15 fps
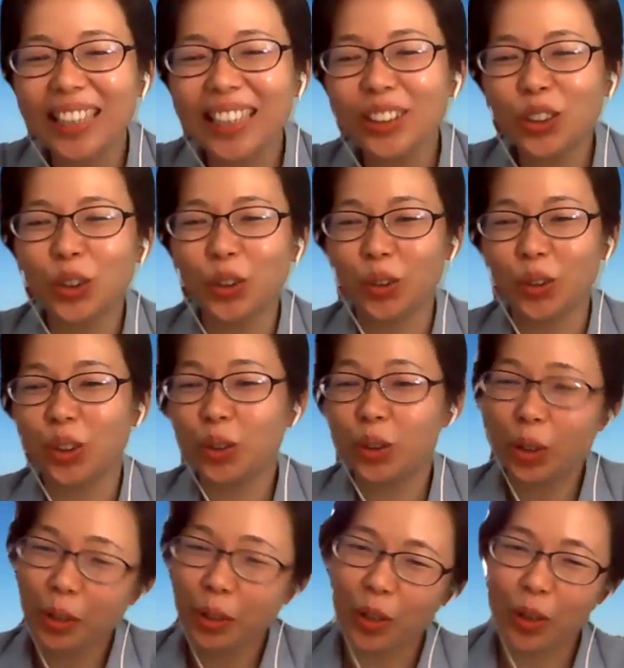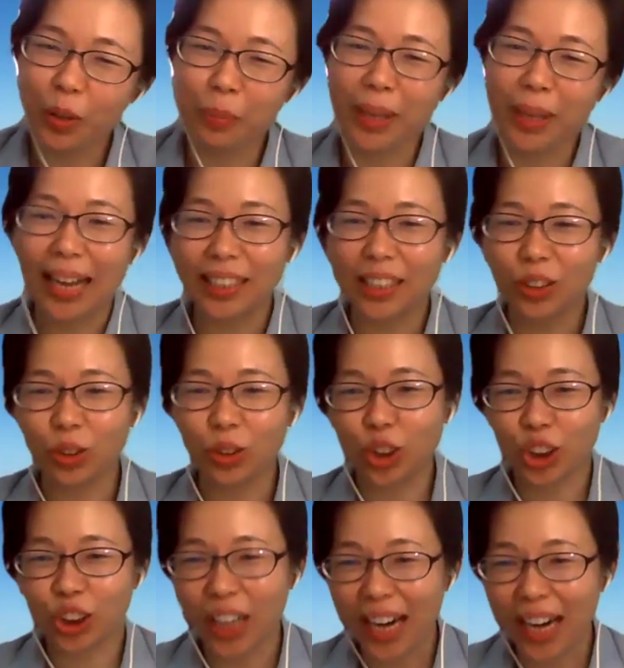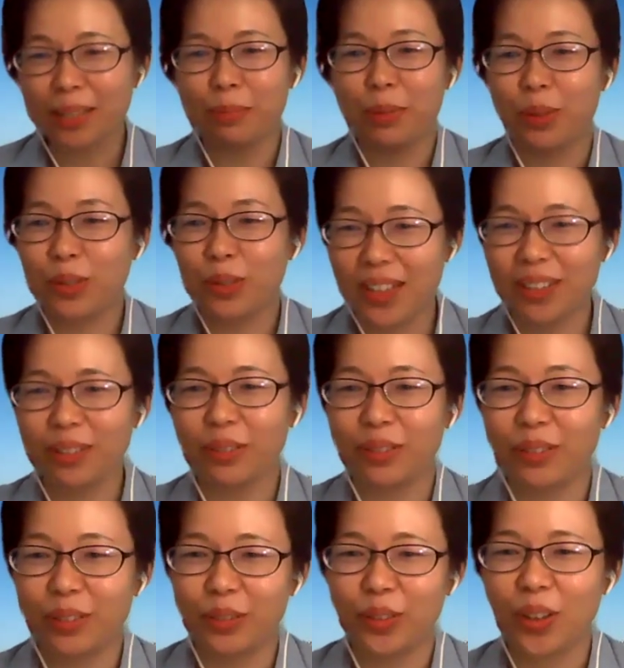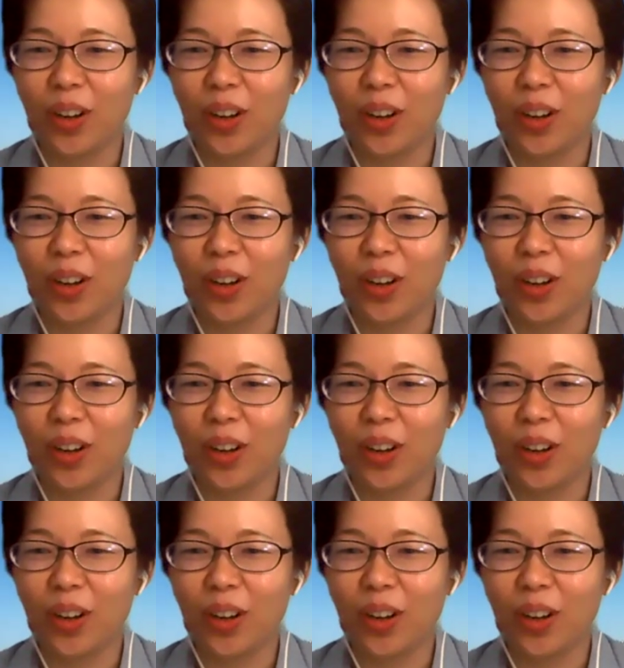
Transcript: need to, you mean I need to share the music with you